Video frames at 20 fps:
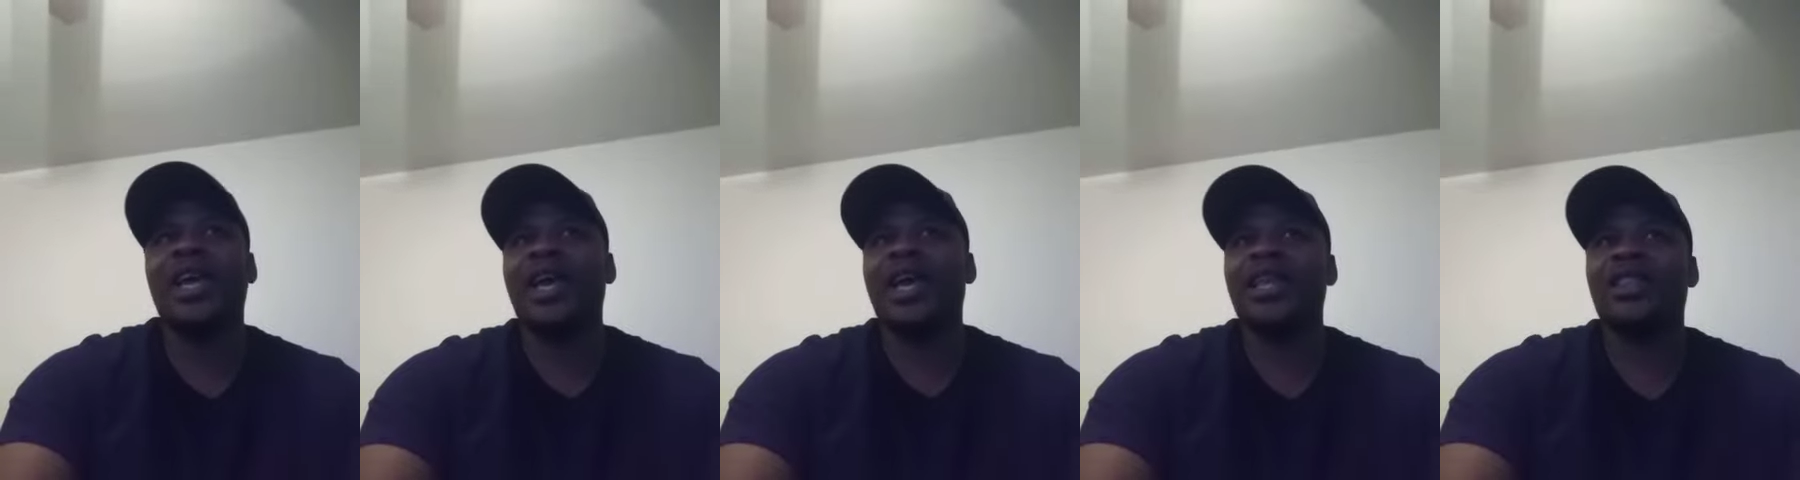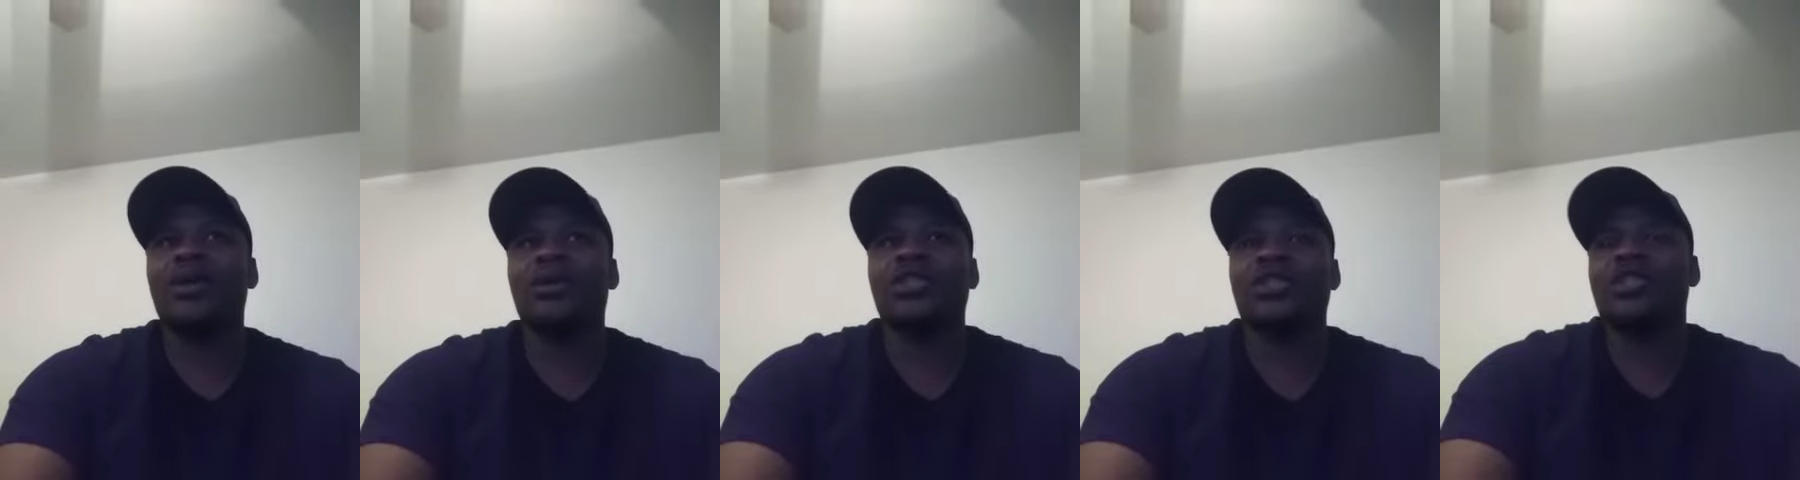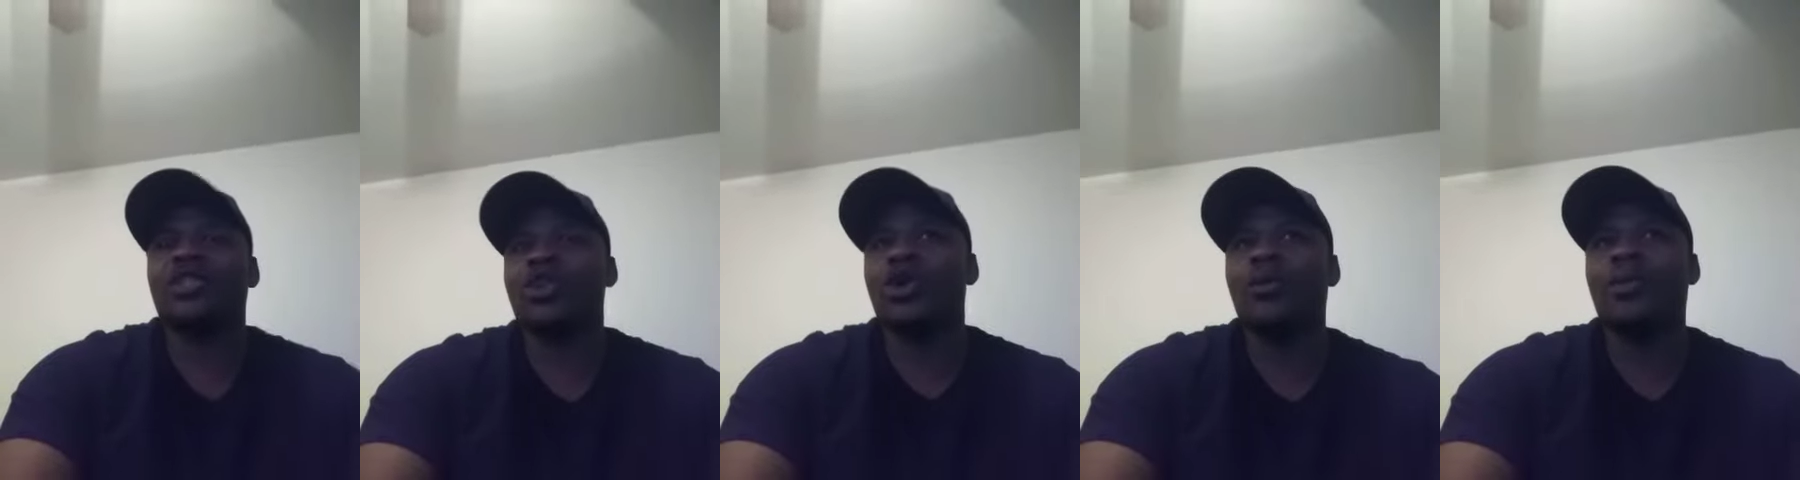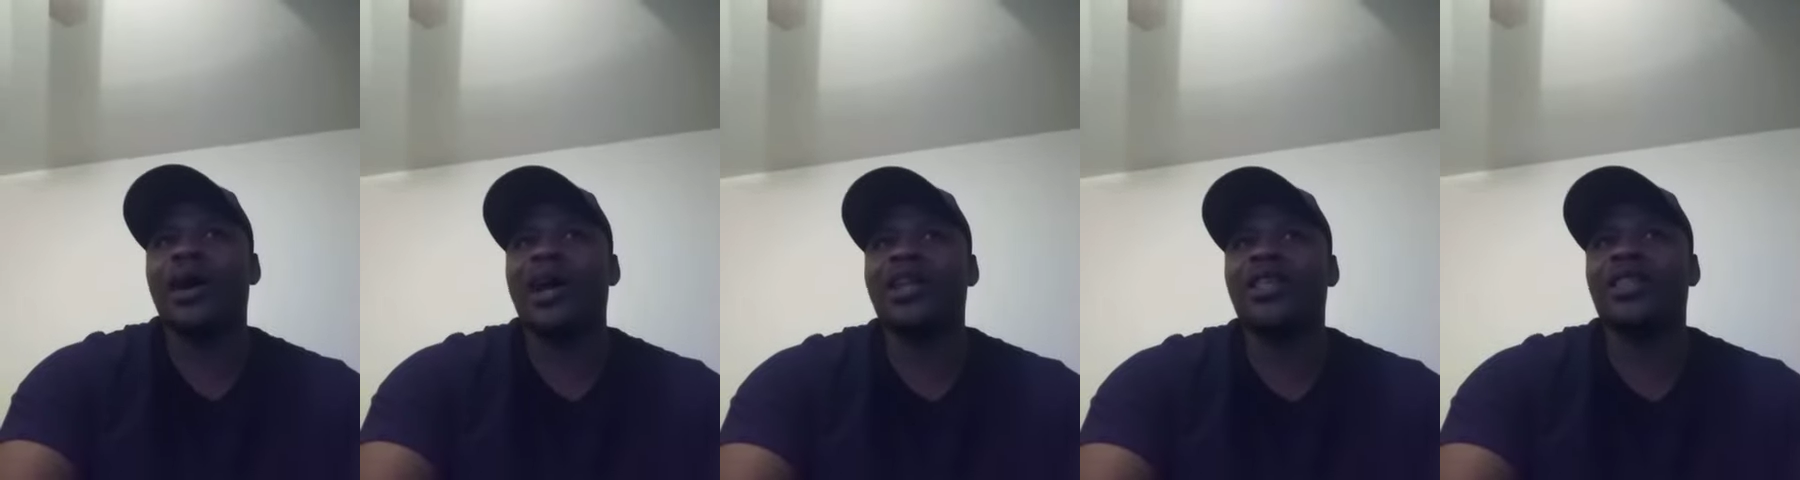and there was just
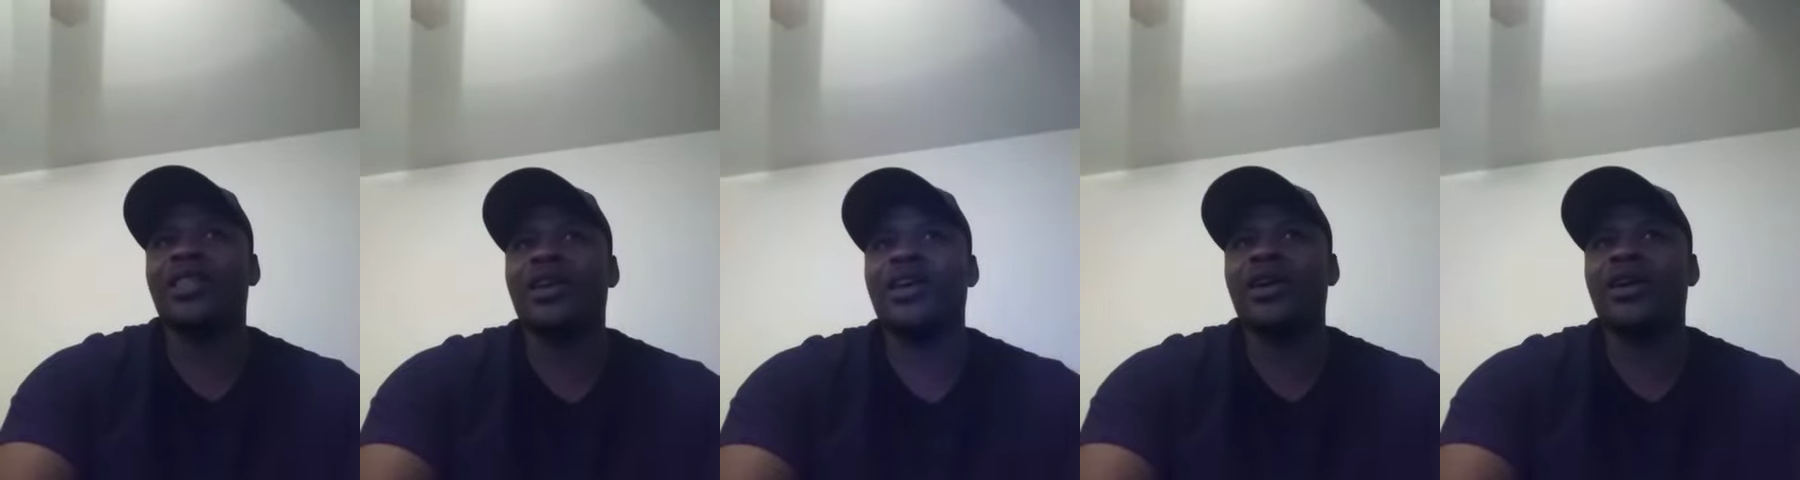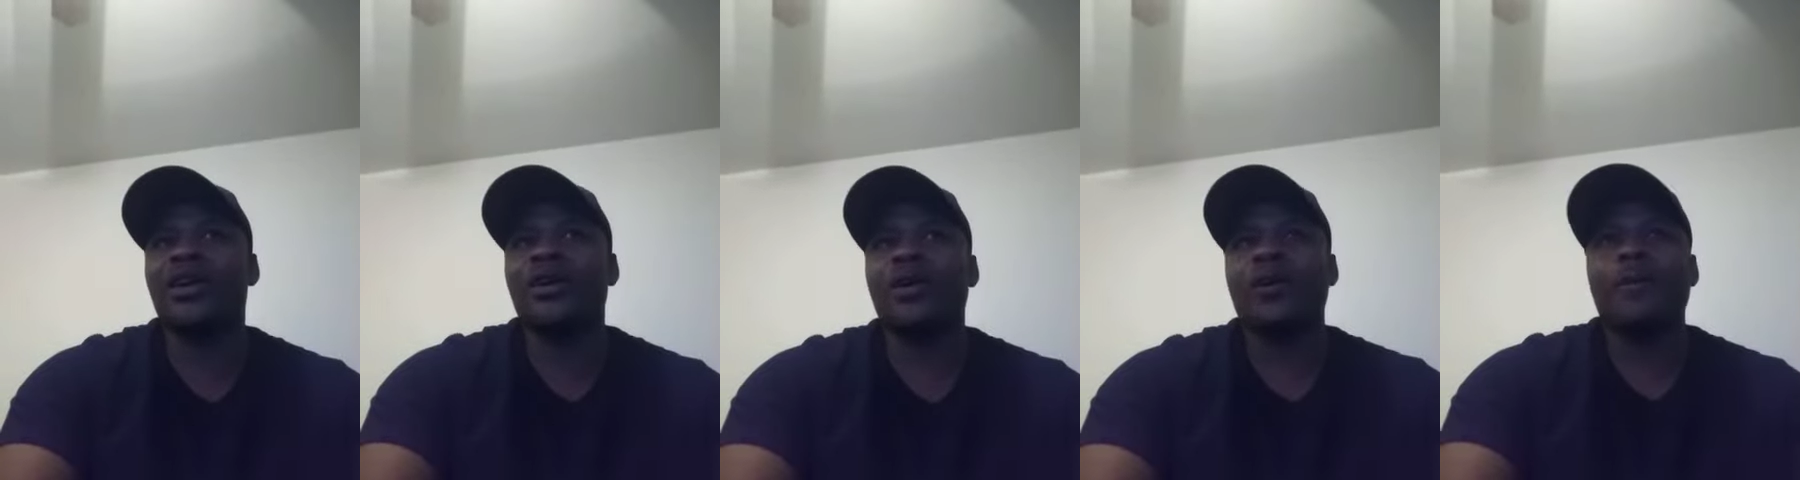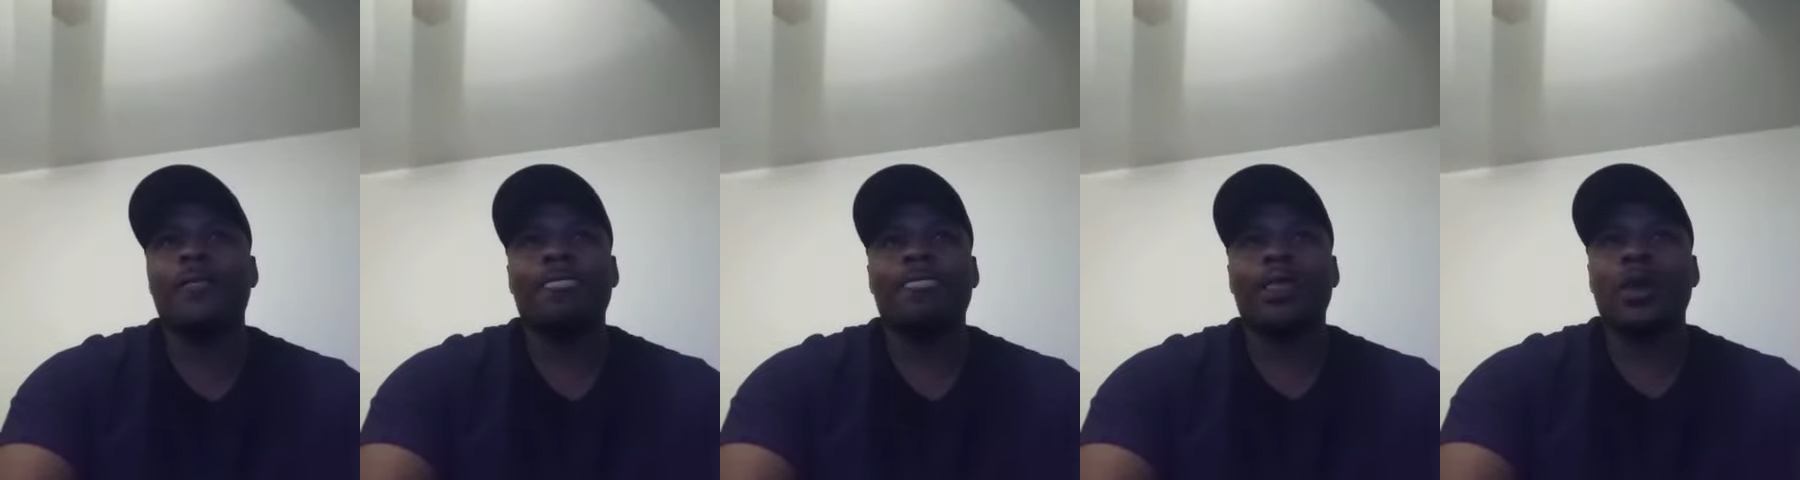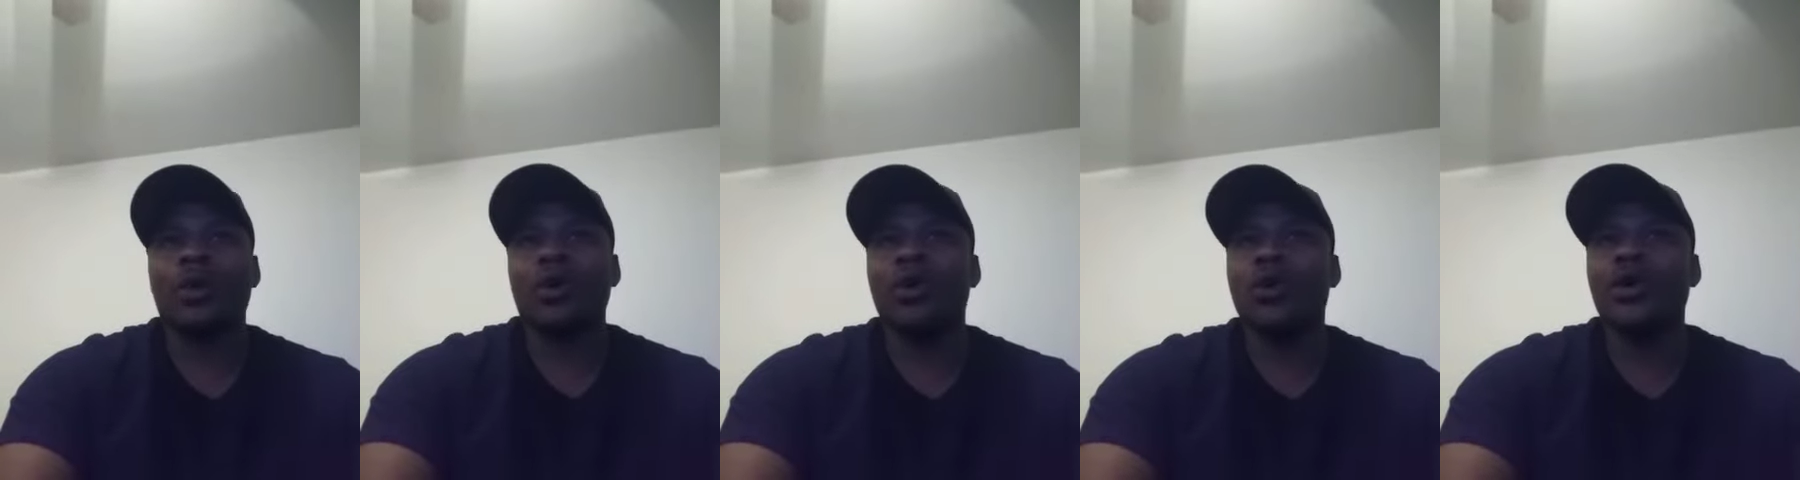nobody there.
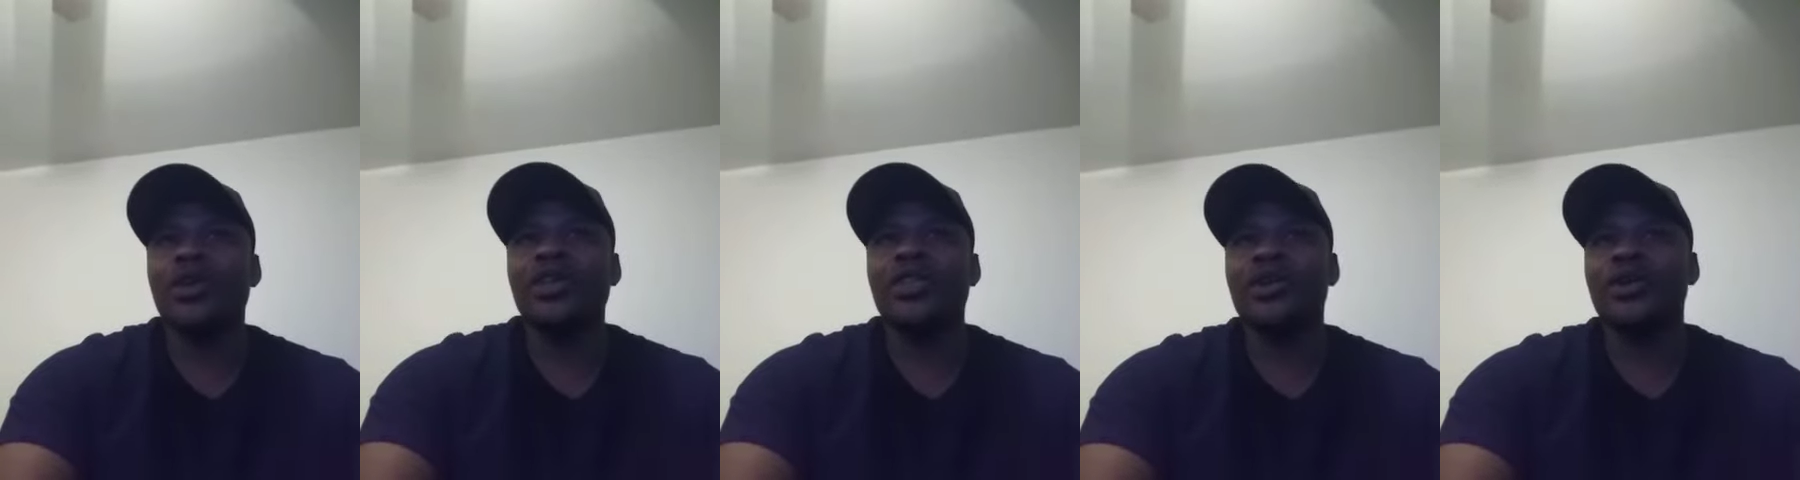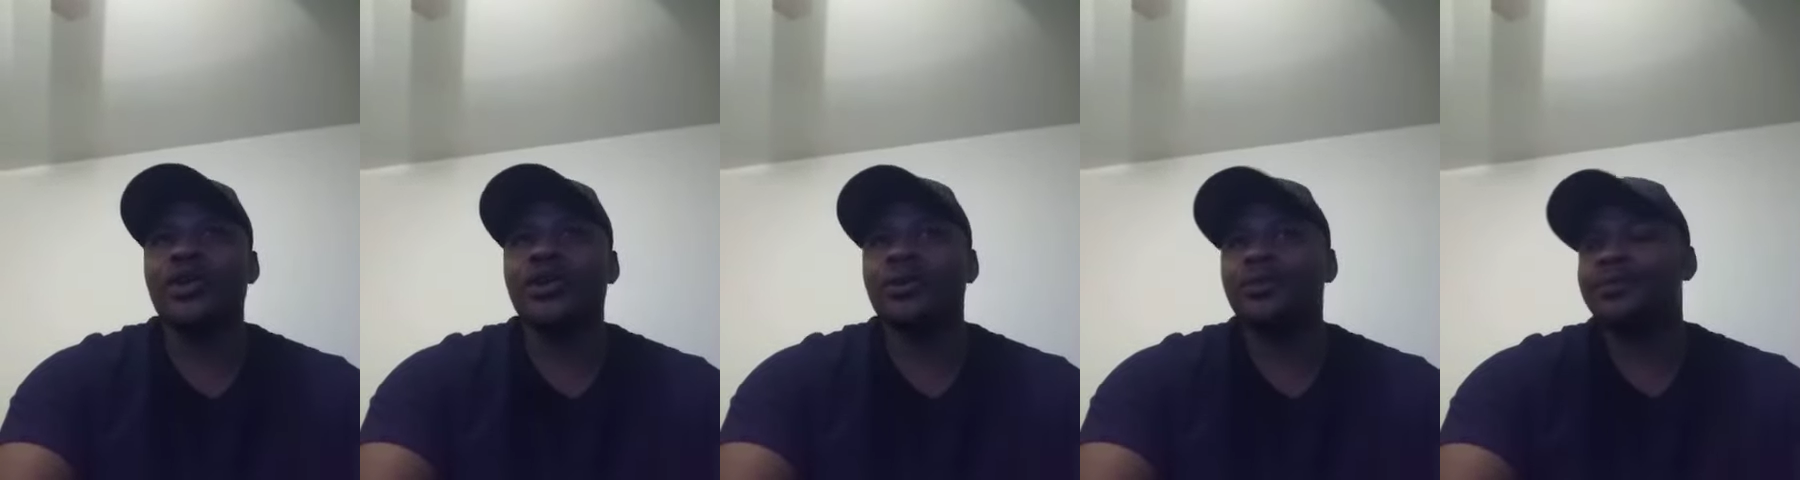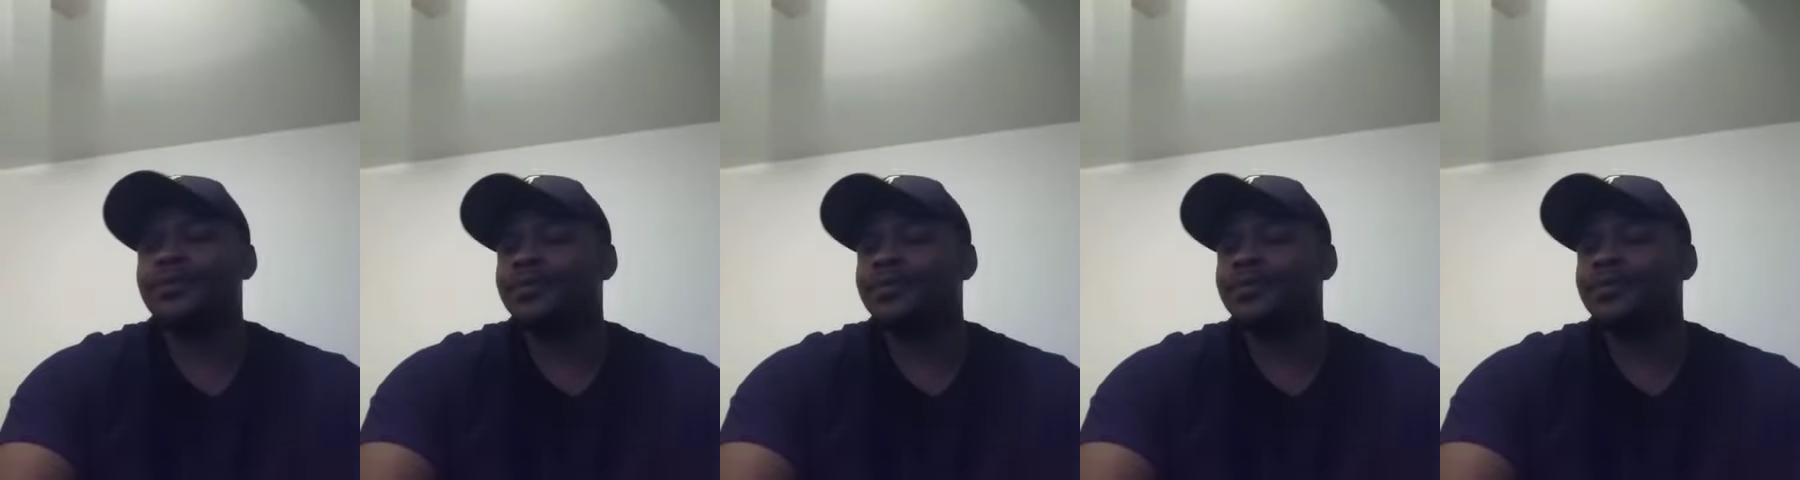Or either